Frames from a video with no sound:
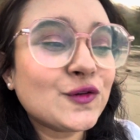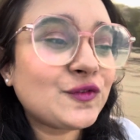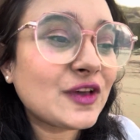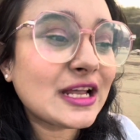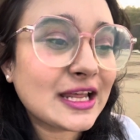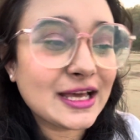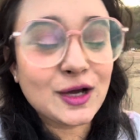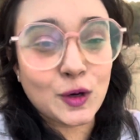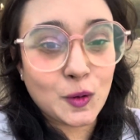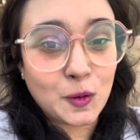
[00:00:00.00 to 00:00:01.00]
feeling
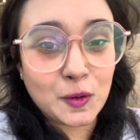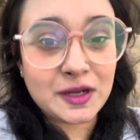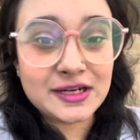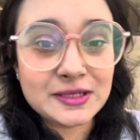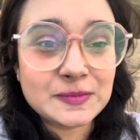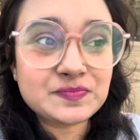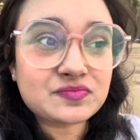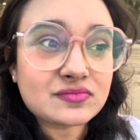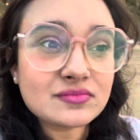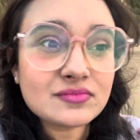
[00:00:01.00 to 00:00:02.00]
good
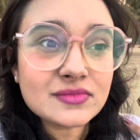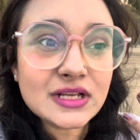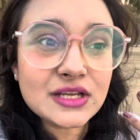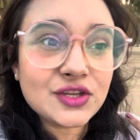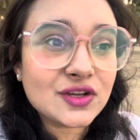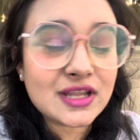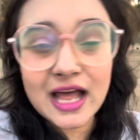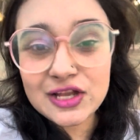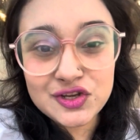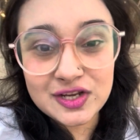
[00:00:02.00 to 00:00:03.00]
you
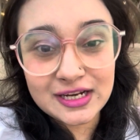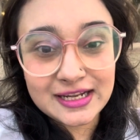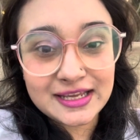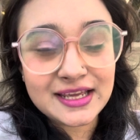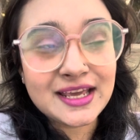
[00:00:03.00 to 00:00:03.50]
naturally